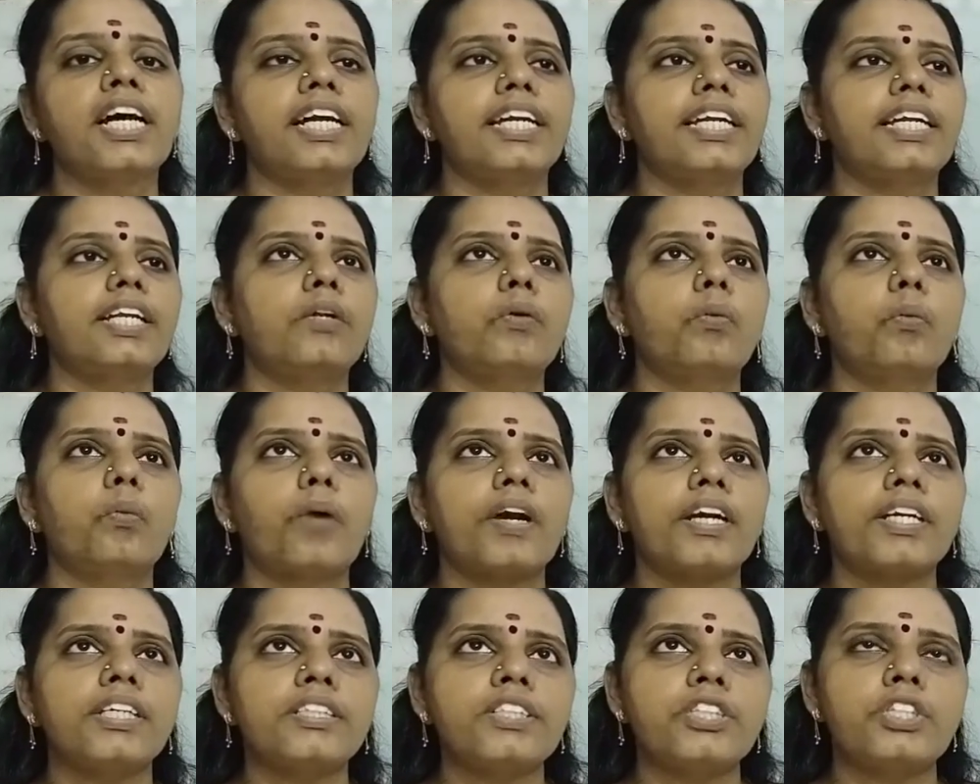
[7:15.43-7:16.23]
in
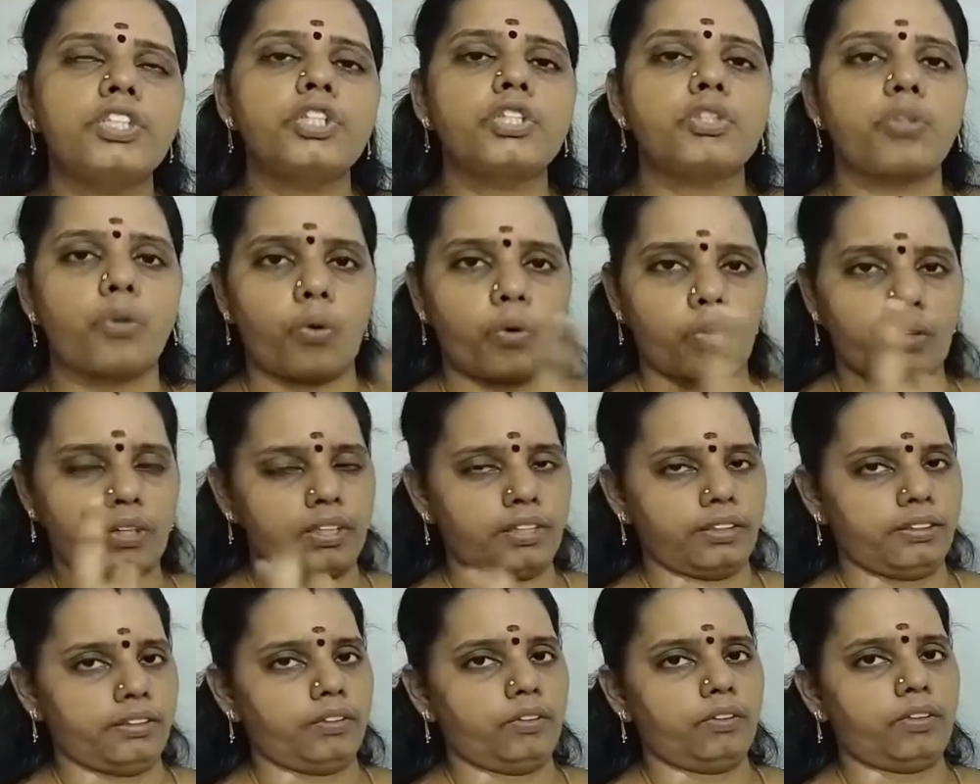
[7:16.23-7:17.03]
one
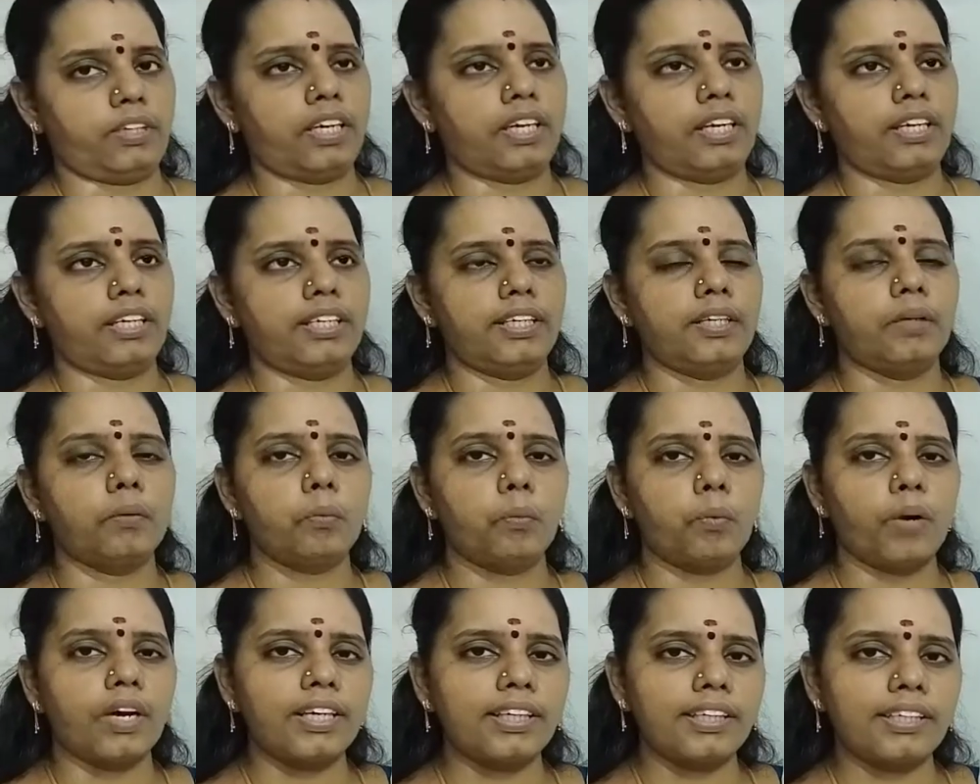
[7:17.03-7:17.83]
stroke, okay,
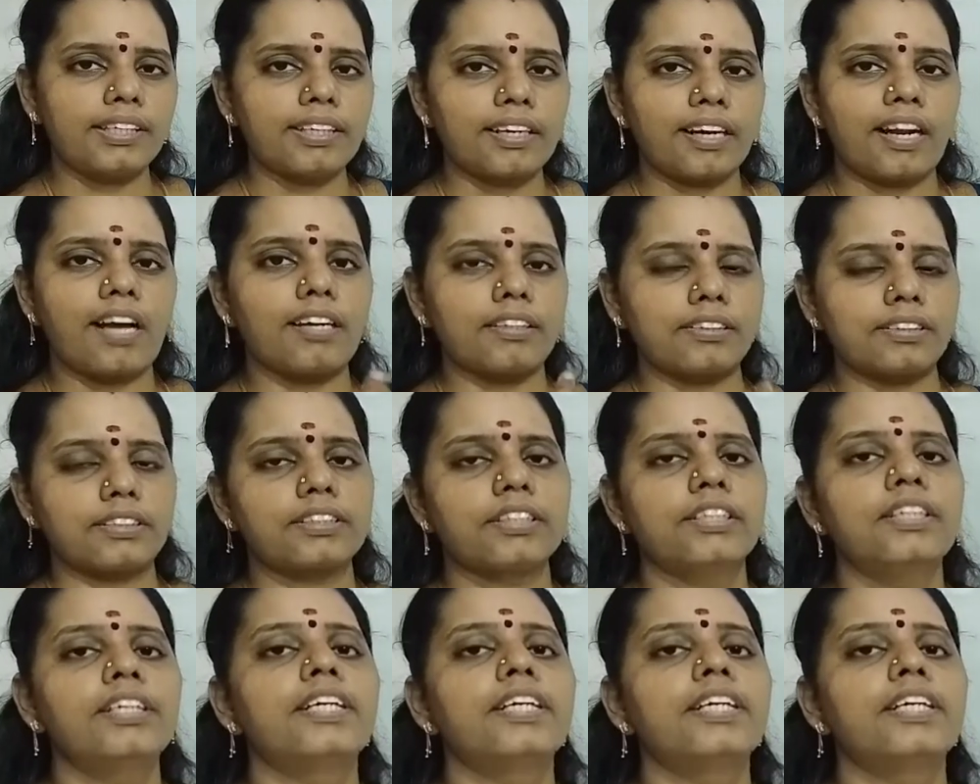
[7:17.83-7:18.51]
in one class,